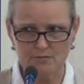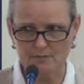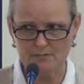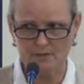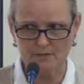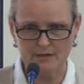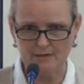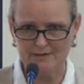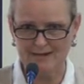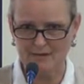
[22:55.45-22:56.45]
do something
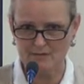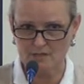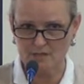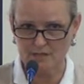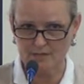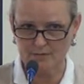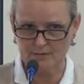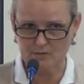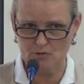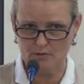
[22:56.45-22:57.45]
about it outside of
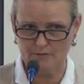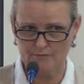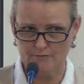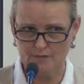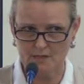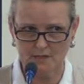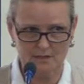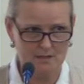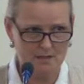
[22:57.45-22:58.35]
post-2015.